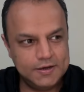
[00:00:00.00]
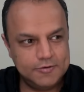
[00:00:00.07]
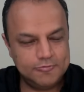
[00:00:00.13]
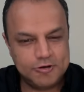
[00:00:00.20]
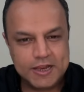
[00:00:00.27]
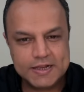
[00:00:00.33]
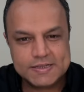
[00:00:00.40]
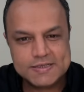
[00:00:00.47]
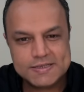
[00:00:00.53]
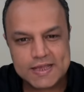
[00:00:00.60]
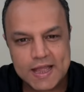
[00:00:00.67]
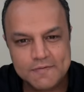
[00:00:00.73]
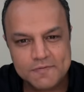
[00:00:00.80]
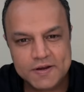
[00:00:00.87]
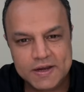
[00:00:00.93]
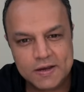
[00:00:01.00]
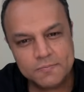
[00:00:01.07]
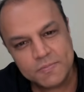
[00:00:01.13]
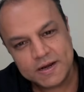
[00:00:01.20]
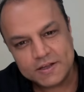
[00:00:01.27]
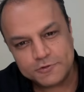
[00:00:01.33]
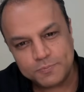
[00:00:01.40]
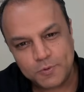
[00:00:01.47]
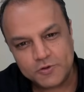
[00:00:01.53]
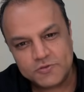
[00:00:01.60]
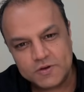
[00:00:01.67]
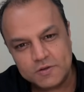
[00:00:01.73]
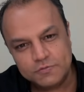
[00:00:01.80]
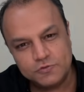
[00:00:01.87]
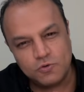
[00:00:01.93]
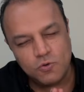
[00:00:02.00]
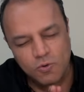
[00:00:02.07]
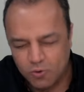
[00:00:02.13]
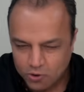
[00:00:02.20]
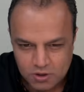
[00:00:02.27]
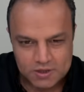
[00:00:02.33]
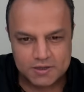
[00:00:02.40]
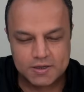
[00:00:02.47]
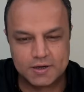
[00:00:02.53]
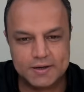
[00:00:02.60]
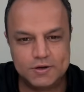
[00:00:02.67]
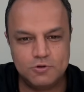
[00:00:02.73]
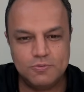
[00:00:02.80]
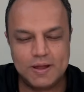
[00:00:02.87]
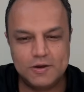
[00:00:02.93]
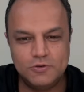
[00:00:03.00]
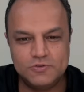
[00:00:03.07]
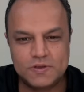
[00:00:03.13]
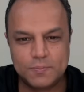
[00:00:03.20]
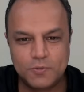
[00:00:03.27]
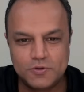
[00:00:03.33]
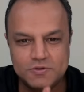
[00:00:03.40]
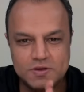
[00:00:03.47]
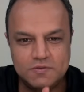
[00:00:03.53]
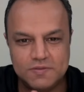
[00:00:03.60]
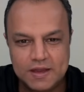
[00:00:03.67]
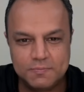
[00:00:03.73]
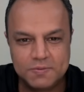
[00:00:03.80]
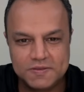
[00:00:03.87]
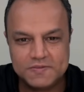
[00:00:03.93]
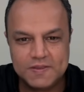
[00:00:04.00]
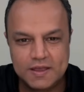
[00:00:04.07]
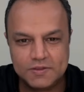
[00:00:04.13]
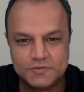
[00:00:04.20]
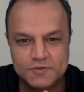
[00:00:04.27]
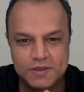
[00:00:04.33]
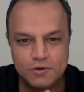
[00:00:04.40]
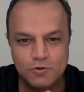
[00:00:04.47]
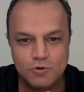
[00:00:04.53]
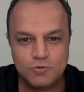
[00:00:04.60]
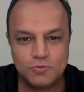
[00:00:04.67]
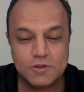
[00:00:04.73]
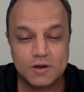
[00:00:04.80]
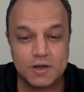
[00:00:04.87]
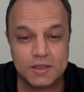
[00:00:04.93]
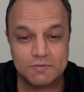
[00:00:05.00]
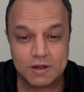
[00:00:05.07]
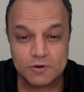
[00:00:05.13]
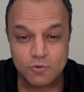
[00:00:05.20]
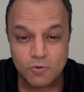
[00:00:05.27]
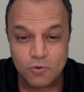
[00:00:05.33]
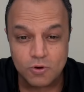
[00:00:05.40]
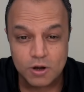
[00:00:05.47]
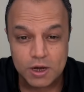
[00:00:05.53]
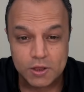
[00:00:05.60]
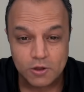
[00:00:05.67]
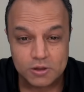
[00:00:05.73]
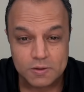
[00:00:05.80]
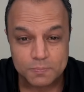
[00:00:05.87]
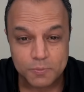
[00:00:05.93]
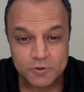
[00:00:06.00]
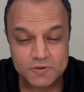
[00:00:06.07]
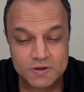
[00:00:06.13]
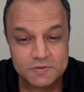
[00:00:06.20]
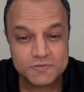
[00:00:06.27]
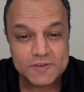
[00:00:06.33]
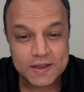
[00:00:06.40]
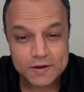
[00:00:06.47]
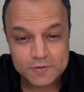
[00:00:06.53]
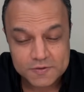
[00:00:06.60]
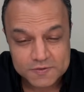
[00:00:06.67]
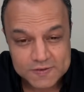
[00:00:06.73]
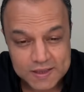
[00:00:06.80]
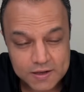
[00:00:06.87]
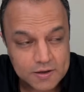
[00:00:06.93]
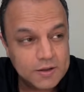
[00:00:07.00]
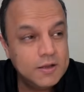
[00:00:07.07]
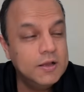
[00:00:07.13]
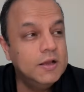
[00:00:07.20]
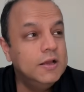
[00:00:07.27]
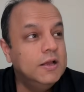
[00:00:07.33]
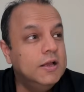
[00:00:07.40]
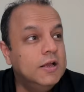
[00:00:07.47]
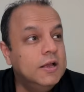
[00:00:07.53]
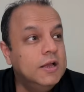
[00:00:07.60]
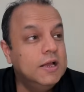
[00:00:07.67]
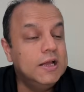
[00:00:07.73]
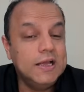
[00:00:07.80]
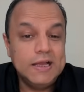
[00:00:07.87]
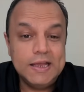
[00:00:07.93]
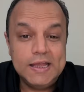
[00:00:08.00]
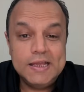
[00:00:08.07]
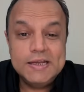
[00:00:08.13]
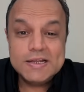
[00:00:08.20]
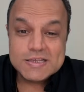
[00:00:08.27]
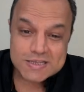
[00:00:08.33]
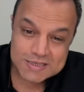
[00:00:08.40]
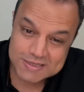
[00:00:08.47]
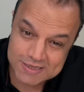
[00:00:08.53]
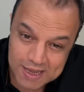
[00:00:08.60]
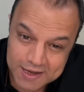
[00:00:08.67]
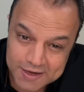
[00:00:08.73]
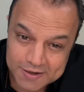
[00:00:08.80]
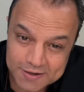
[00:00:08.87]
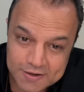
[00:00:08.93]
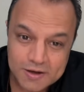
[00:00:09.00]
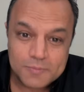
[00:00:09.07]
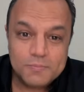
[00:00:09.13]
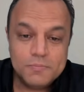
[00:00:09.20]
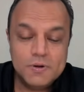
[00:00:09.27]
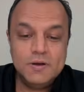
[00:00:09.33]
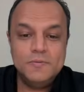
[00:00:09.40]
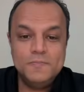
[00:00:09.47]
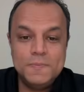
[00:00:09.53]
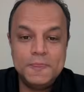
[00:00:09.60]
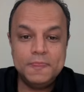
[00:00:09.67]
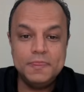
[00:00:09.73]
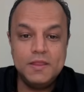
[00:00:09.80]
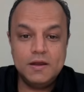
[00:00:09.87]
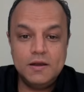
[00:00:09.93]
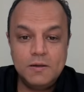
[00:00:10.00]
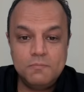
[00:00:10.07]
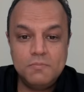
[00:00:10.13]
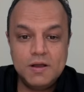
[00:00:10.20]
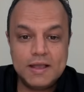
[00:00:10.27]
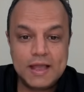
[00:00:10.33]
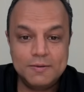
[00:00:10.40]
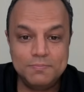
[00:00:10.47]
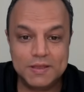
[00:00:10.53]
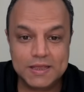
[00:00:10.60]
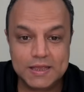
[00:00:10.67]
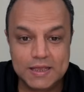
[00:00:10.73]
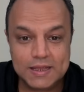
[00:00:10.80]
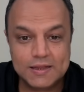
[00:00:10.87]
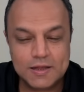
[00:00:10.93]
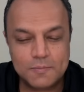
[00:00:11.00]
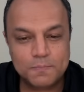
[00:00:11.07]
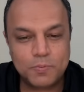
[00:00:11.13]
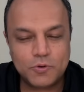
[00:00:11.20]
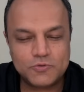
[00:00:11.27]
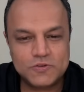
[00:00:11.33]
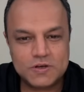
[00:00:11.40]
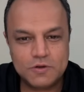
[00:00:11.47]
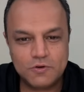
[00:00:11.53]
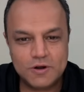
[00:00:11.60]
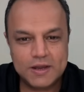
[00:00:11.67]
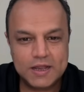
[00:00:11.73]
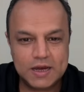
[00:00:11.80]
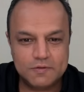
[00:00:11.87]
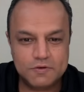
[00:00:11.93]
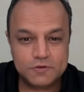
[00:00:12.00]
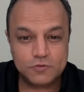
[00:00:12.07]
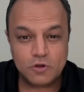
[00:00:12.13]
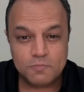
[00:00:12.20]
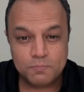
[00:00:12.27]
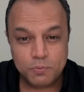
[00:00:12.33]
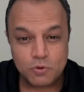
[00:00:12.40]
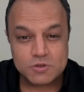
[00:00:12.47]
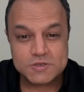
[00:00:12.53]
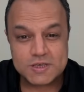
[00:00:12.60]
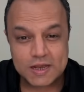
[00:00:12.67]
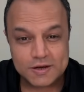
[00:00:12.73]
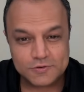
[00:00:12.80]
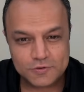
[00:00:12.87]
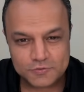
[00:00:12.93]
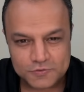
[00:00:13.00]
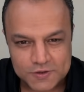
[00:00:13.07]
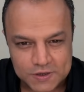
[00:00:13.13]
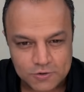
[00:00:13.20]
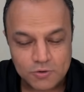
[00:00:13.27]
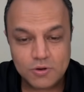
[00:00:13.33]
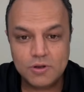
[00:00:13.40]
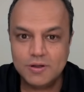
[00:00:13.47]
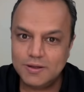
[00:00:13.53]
Treats every number as positive. So all the 32 values are positive. That means they are 0 to 31. Only on the positive side of the scale. In a signed number, the number can be either positive or negative. It's on both sides of 0.